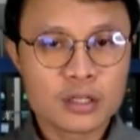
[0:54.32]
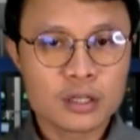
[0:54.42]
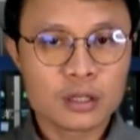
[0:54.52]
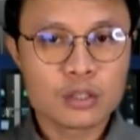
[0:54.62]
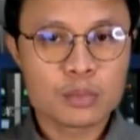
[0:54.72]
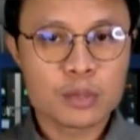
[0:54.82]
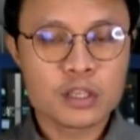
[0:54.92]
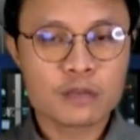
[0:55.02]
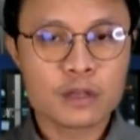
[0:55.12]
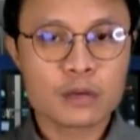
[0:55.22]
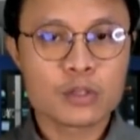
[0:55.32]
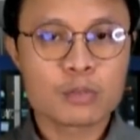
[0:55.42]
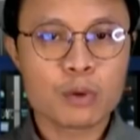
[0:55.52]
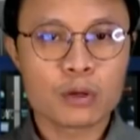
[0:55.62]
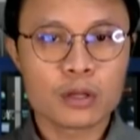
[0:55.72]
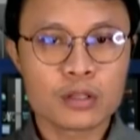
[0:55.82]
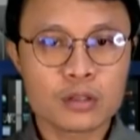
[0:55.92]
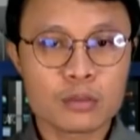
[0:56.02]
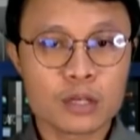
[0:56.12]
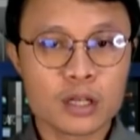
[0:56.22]
And still no specific
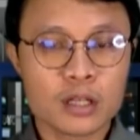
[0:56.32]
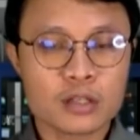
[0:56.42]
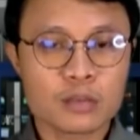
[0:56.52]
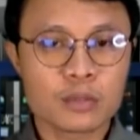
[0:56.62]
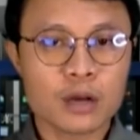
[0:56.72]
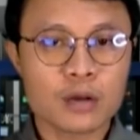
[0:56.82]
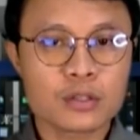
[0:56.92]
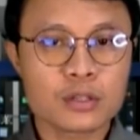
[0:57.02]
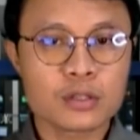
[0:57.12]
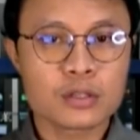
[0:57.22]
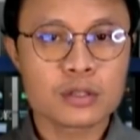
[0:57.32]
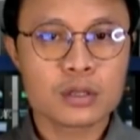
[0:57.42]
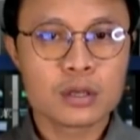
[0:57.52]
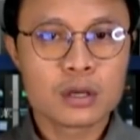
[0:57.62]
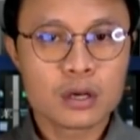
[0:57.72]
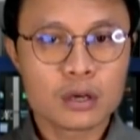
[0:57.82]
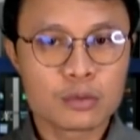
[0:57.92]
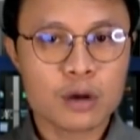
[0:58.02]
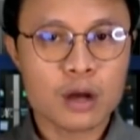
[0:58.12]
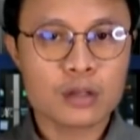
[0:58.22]
respondents of the deaths of thousands
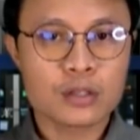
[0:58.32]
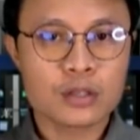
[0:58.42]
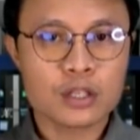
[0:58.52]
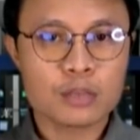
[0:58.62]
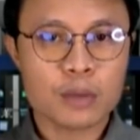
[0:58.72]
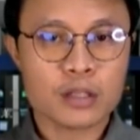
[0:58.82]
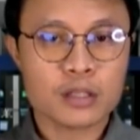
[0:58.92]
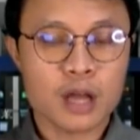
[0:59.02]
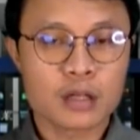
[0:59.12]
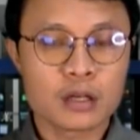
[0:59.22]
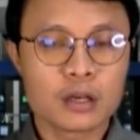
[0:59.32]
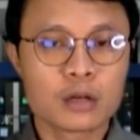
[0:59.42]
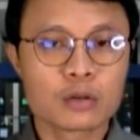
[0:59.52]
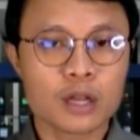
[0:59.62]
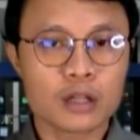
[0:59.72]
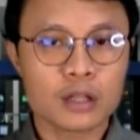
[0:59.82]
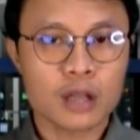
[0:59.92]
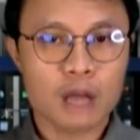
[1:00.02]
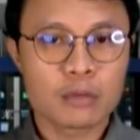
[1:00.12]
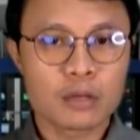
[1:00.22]
of drug suspects under the Duterte